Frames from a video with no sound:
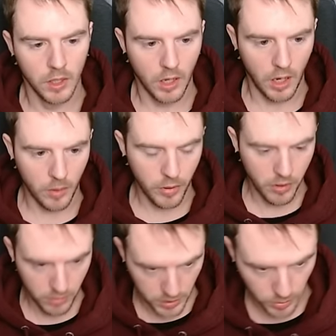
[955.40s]
Pretty
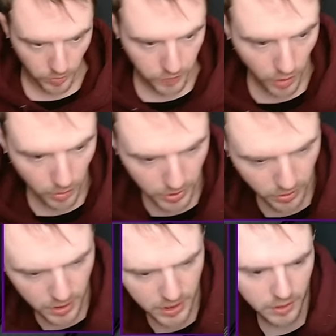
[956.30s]
reasonable flop. I
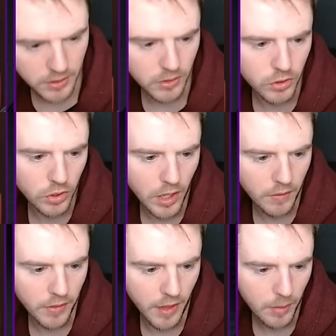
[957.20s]
don't think he should
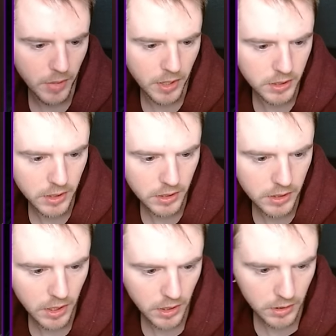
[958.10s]
have that many
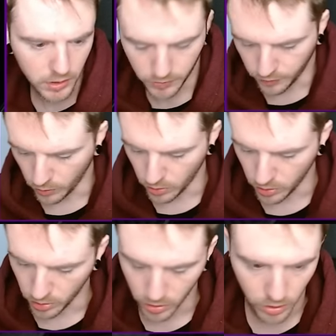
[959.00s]
6x
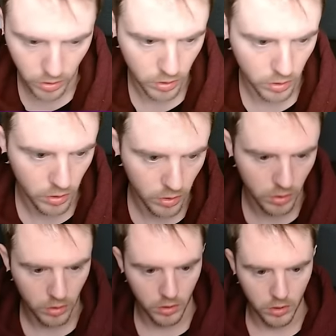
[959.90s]
for...
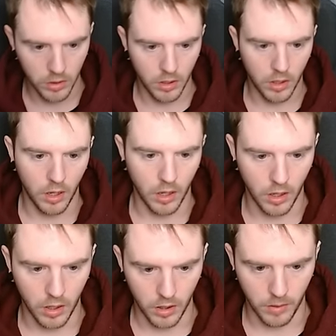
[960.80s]
we
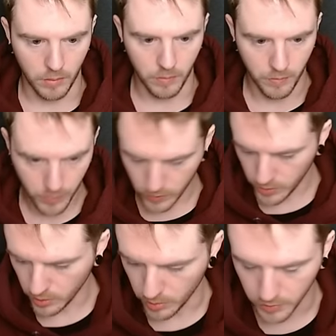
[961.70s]
can
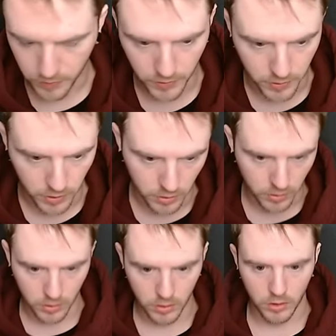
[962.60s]
go about 15
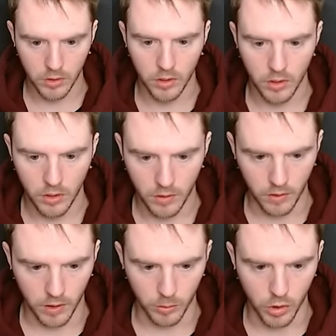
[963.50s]
here. The
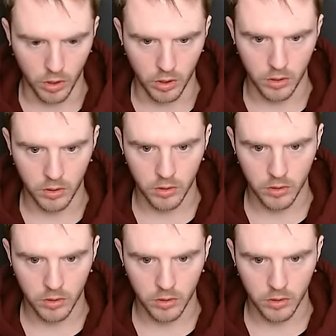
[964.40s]
limp call in.